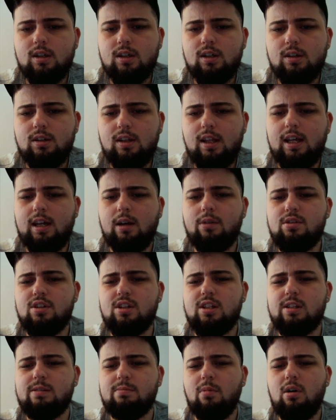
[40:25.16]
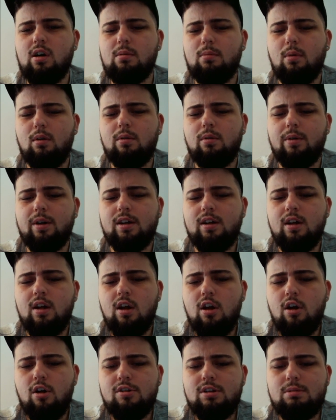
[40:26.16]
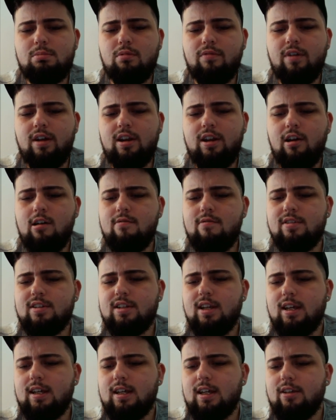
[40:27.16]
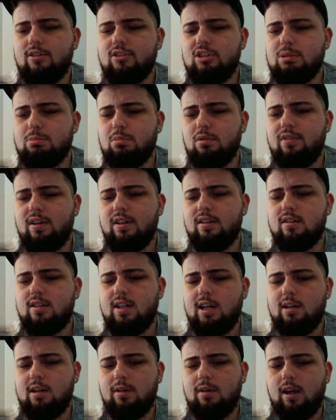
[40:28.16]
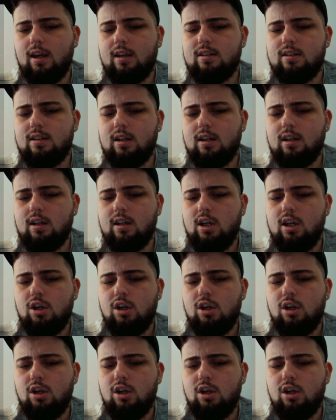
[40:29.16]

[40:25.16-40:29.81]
The hell's a smart motorway? To prevent overtaking, to prevent tailgating,